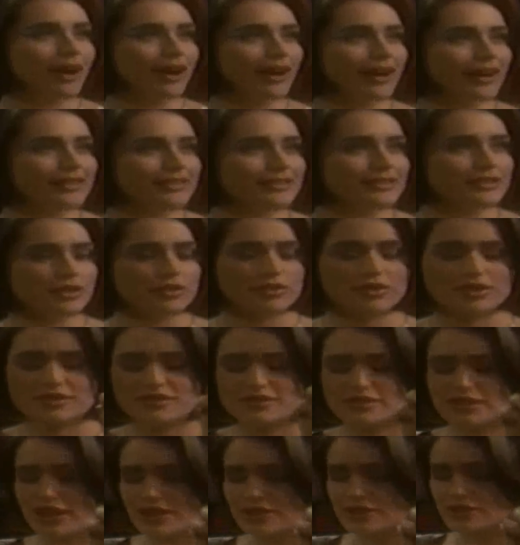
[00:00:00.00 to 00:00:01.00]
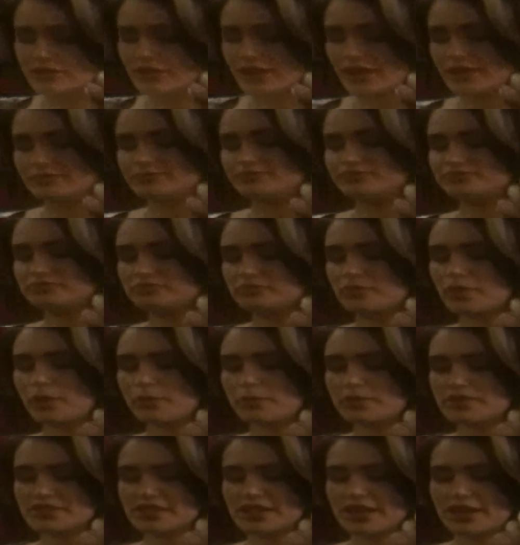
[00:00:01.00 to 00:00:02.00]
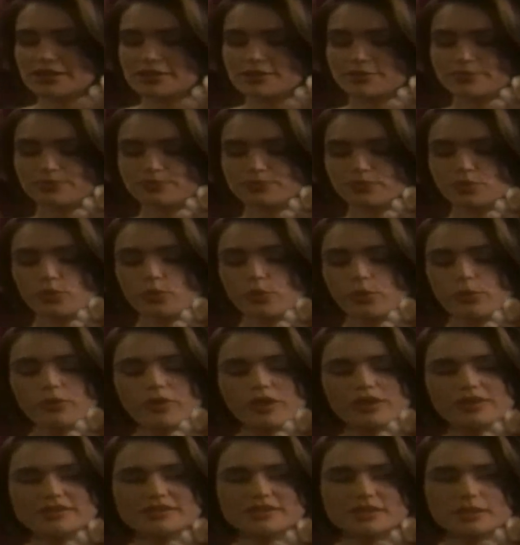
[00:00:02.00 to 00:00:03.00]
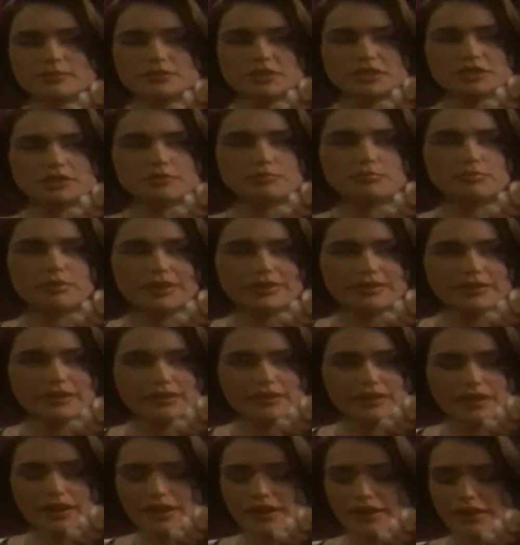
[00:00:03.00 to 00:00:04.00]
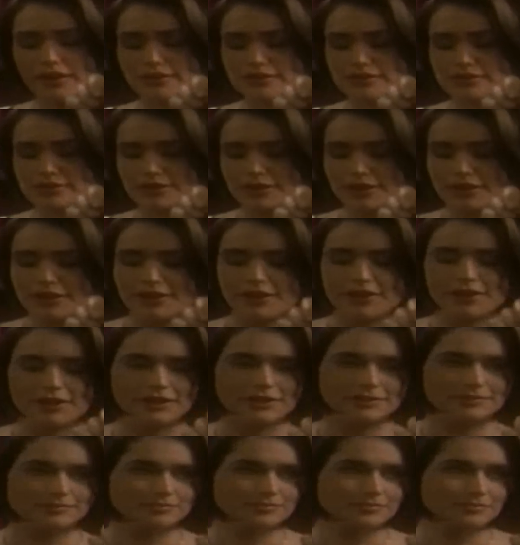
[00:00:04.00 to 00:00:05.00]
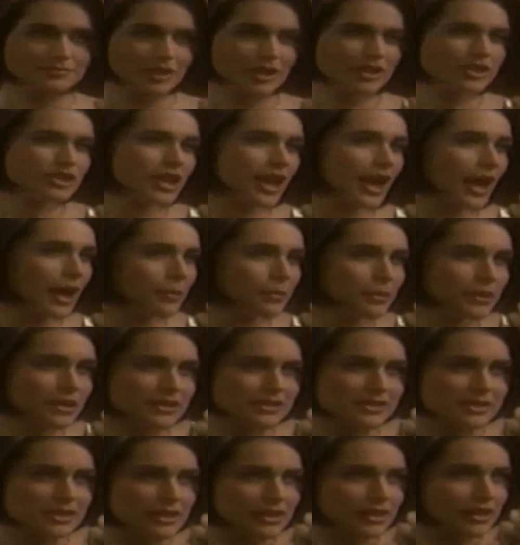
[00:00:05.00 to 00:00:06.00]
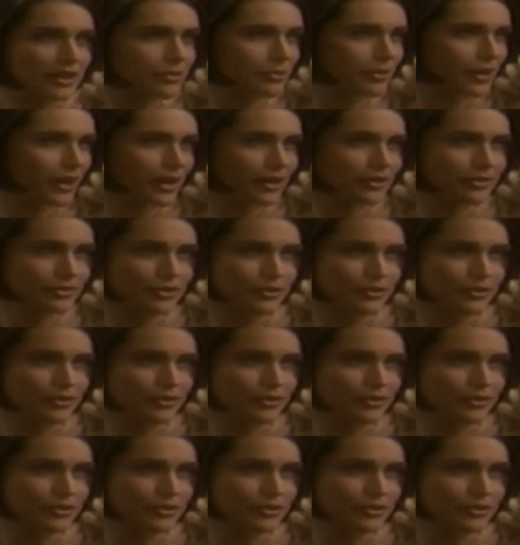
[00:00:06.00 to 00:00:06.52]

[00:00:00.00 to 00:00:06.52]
on, don't exaggerate. Besides, we were on the subject of Brenda, not us. Aren't you happy to see her coming out